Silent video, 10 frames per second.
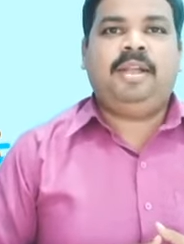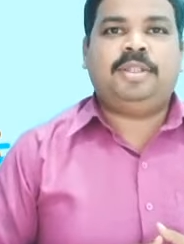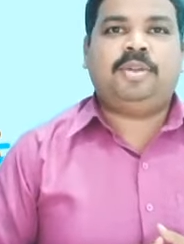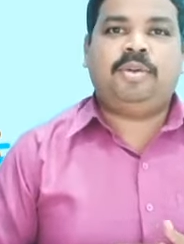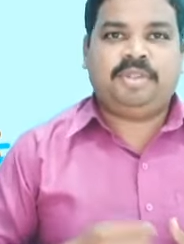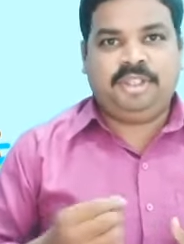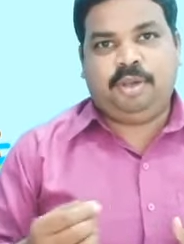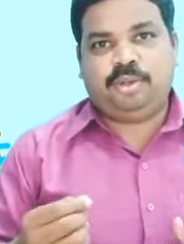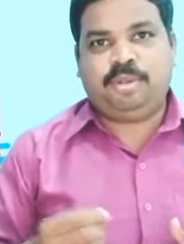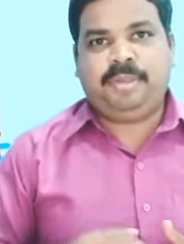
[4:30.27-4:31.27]
So C
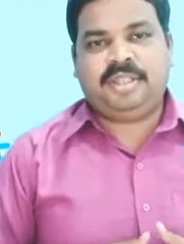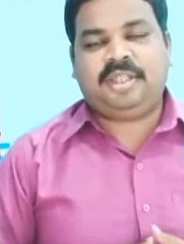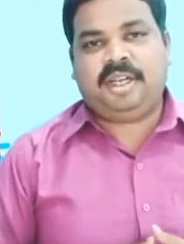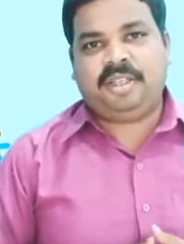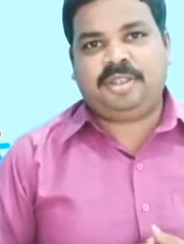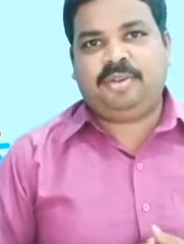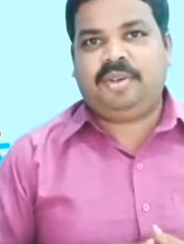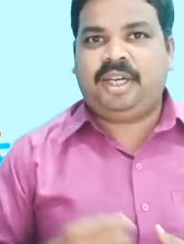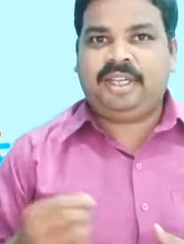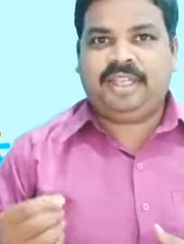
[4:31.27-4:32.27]
also makes K
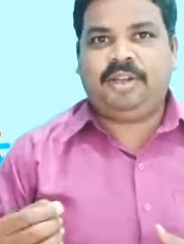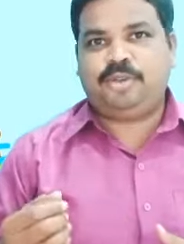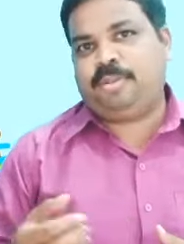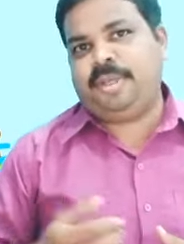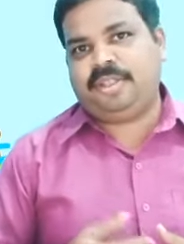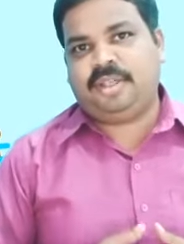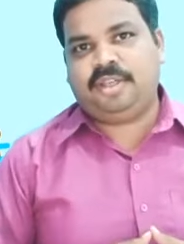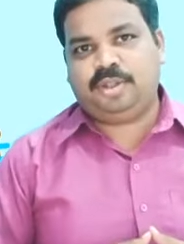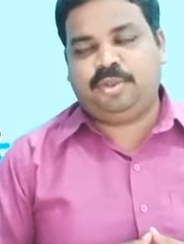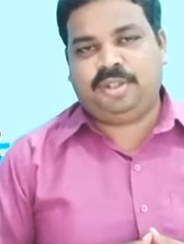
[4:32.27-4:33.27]
sound and K also makes
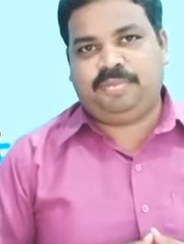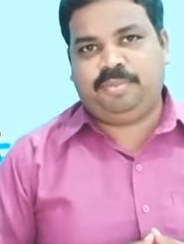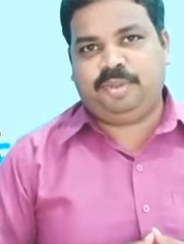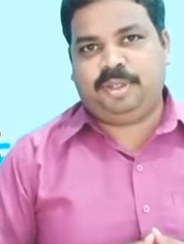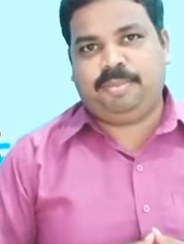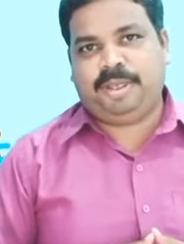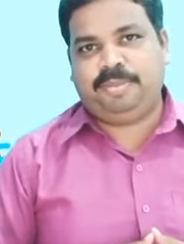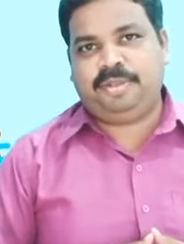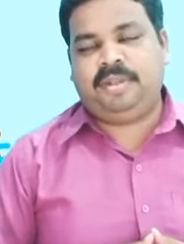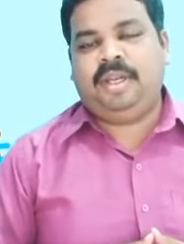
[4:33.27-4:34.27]
K sound
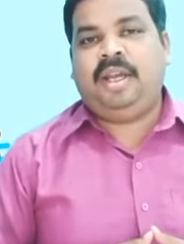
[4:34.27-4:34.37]
sometimes.